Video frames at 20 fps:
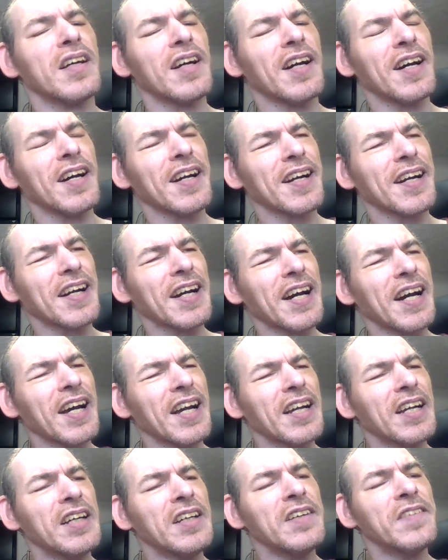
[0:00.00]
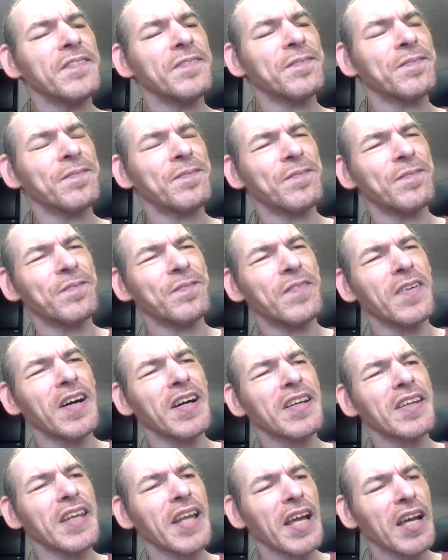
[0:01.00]
okay?
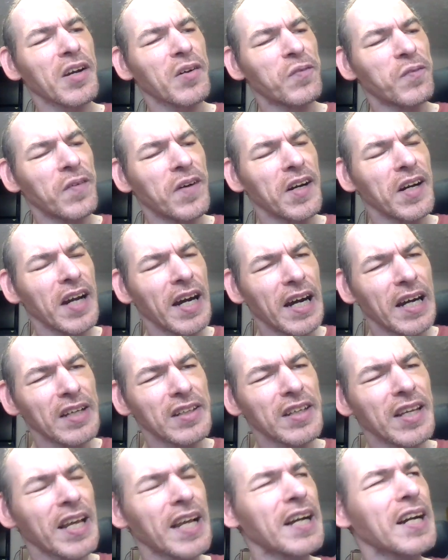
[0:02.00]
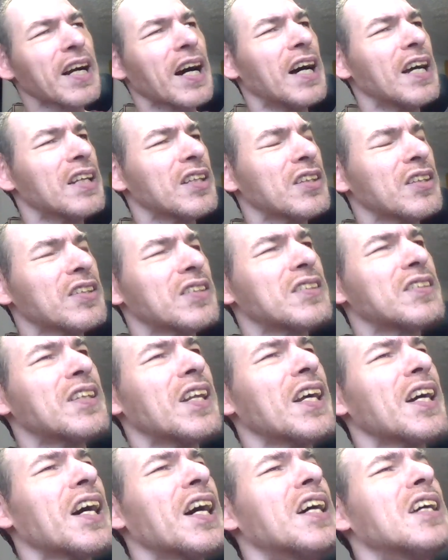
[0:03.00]
But they want,
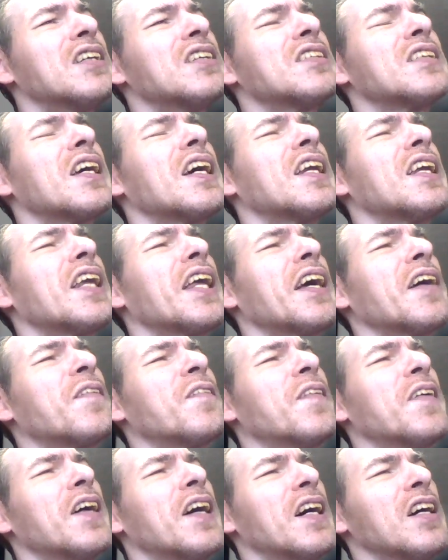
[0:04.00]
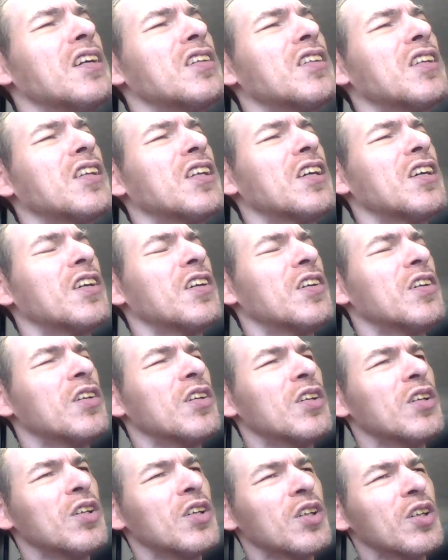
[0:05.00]
like I said, they want us to do
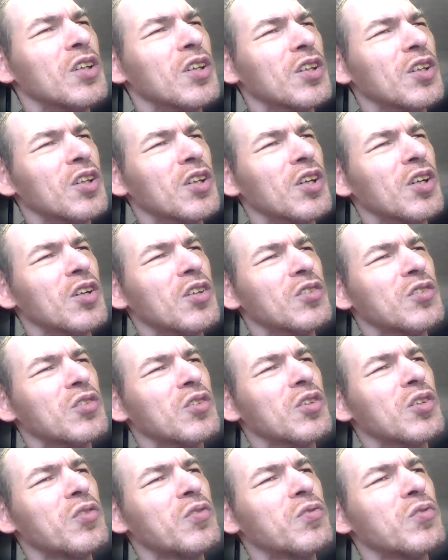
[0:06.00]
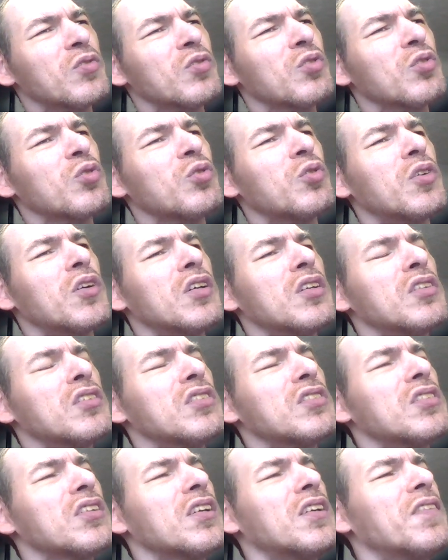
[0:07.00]
YouTube
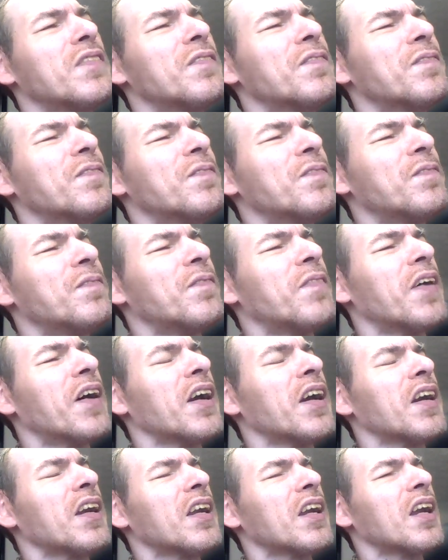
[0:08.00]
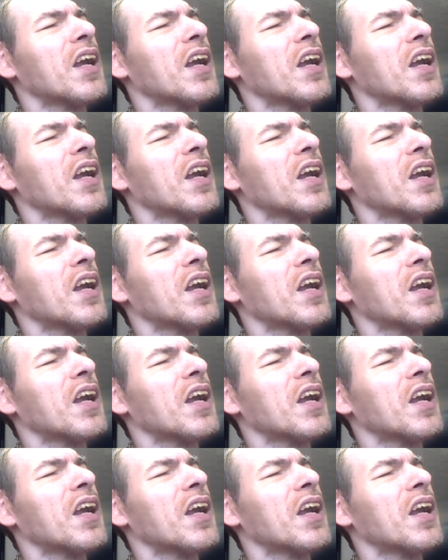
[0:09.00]
Shorts. But